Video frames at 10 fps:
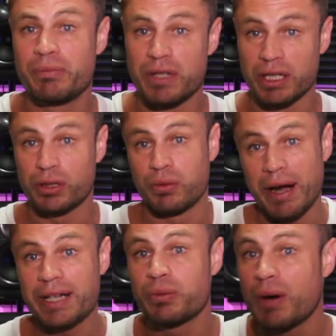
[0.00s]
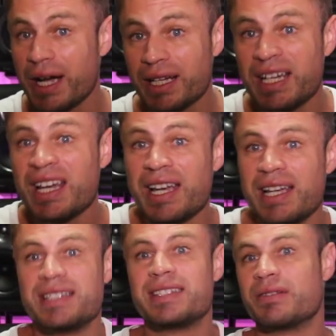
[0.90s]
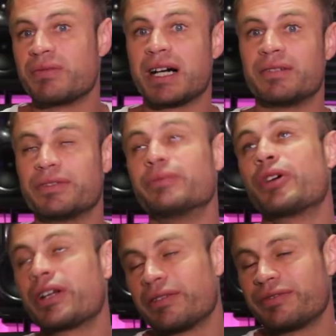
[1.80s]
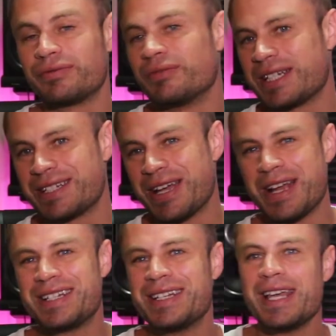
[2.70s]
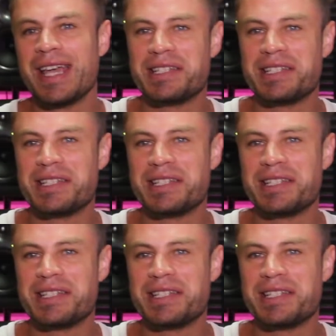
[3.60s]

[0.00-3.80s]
the correct way is, well, from what I've researched,